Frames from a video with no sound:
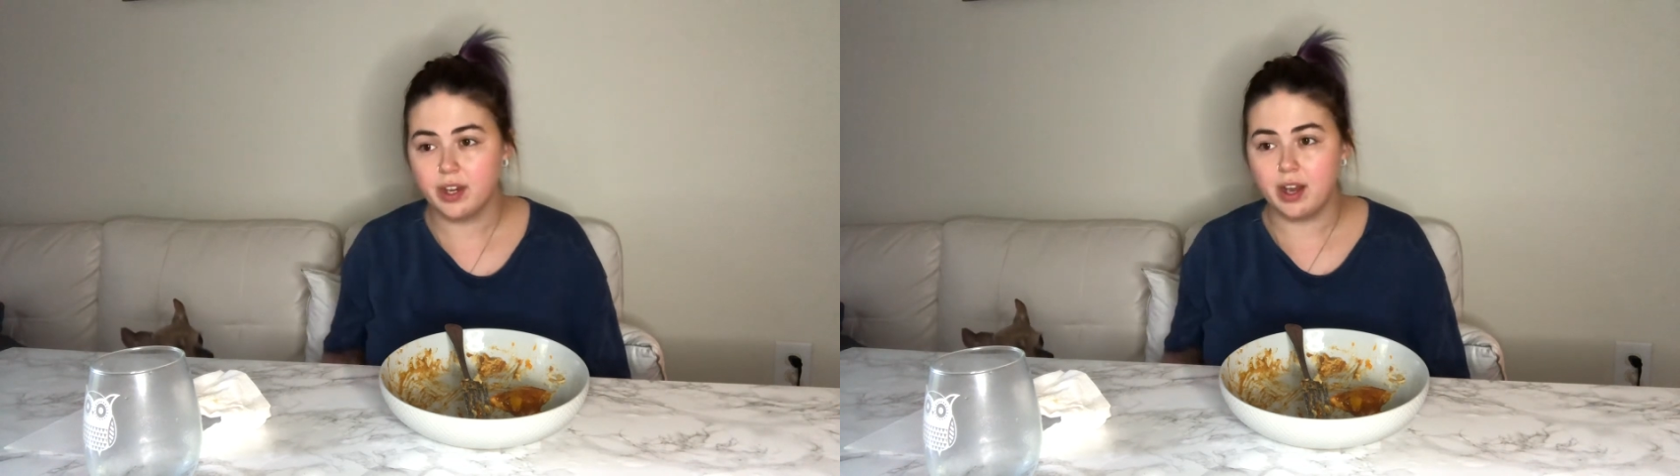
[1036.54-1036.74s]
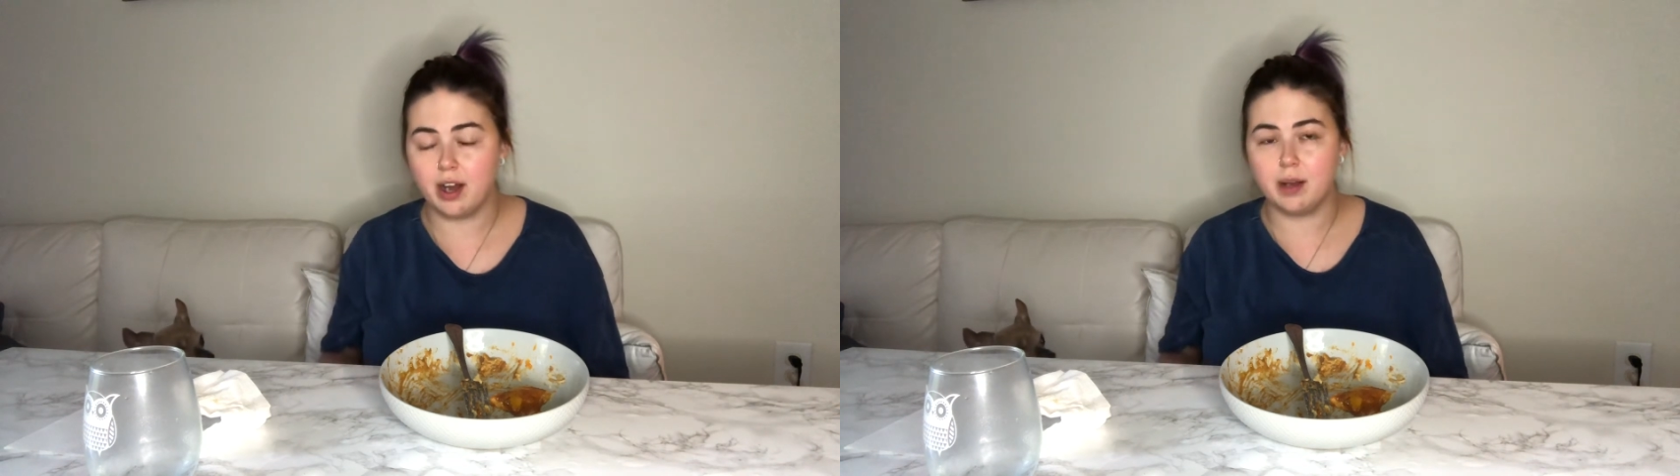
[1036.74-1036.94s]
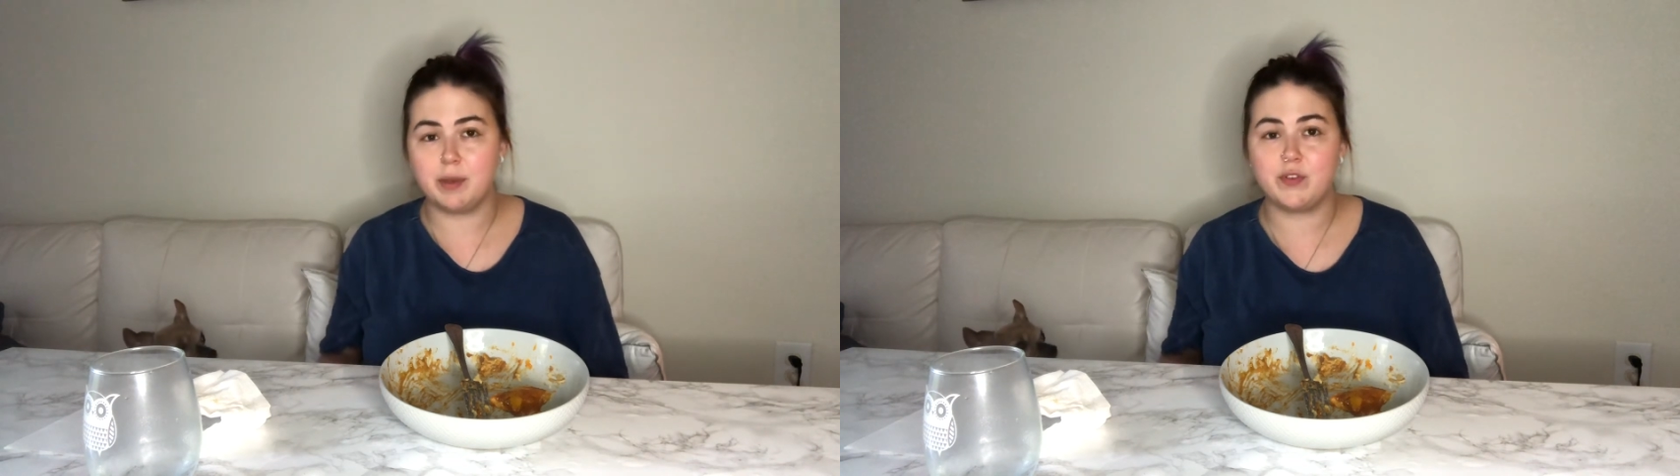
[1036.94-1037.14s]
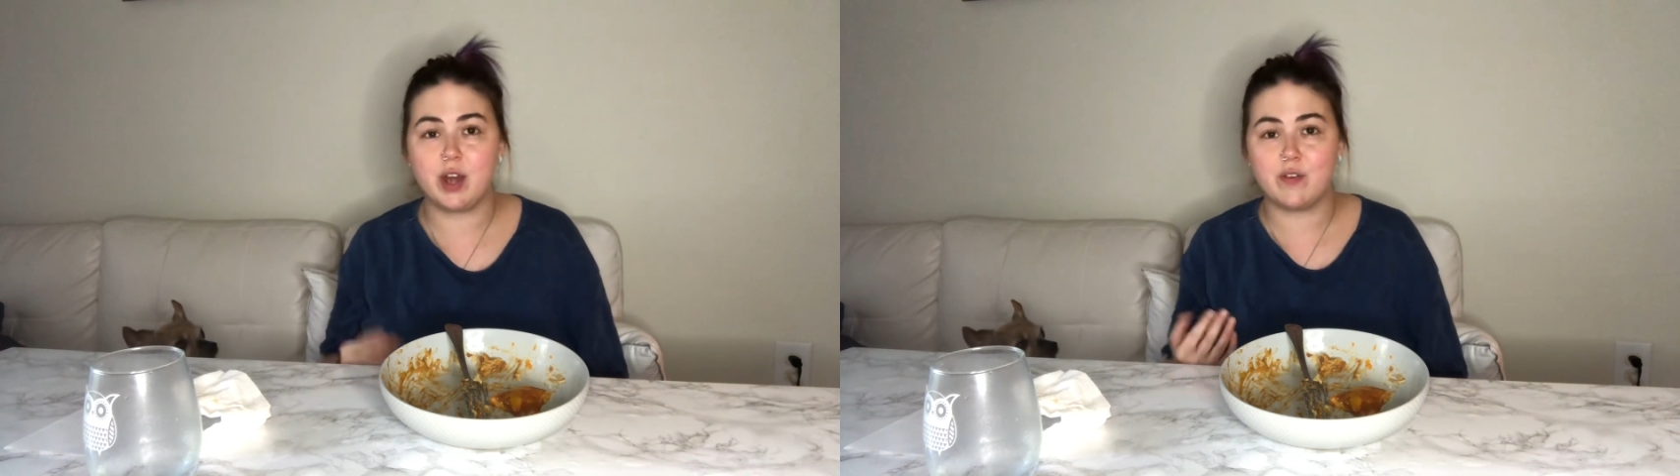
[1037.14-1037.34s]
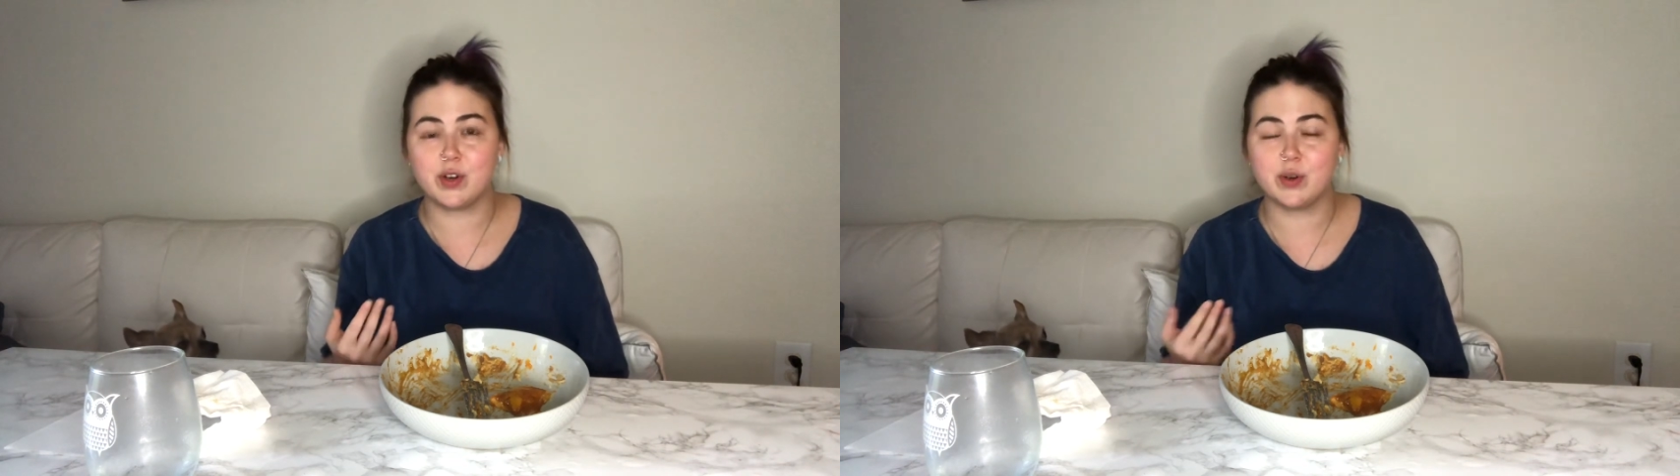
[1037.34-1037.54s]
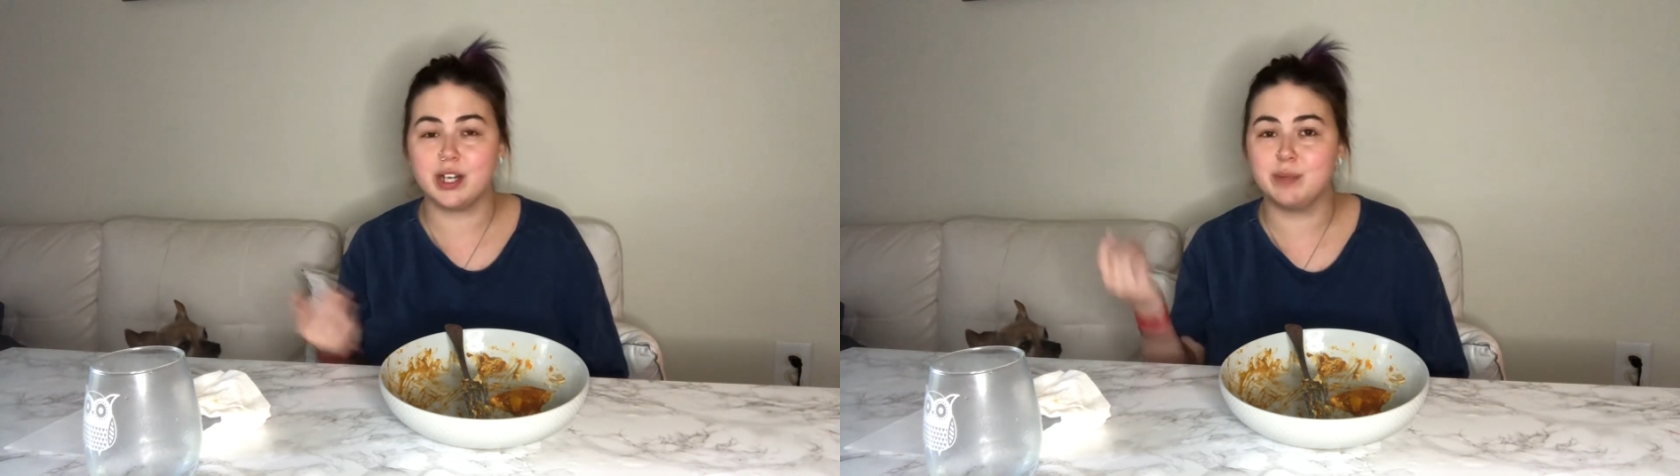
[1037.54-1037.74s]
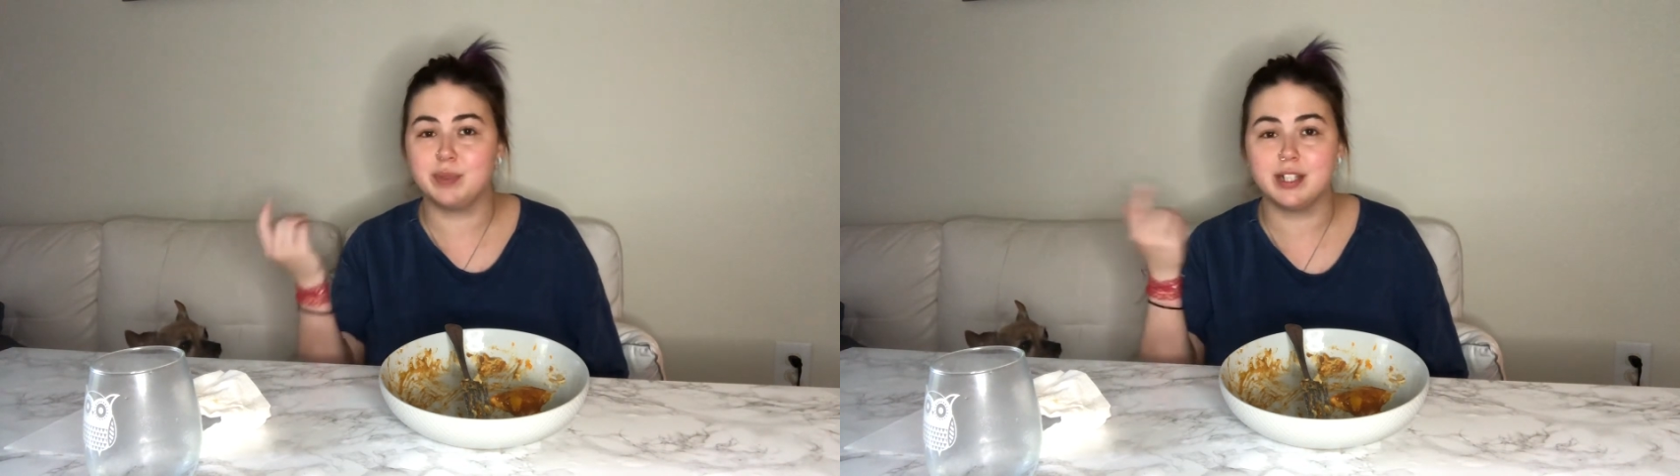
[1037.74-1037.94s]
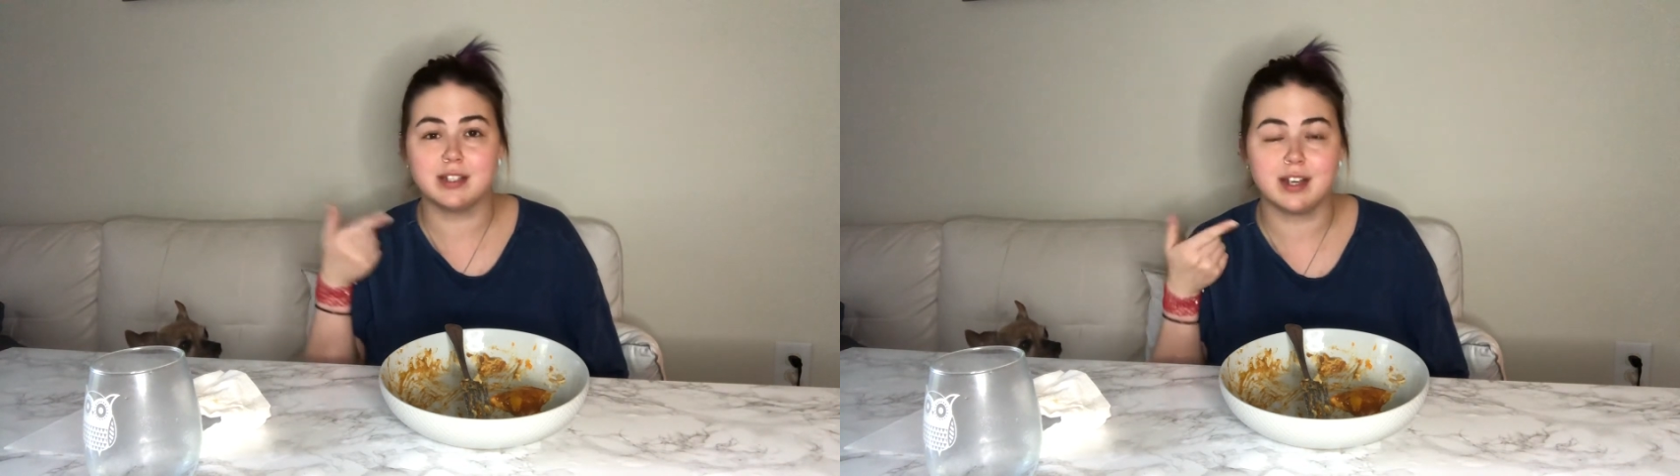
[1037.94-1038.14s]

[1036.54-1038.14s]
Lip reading: If you haven't already, please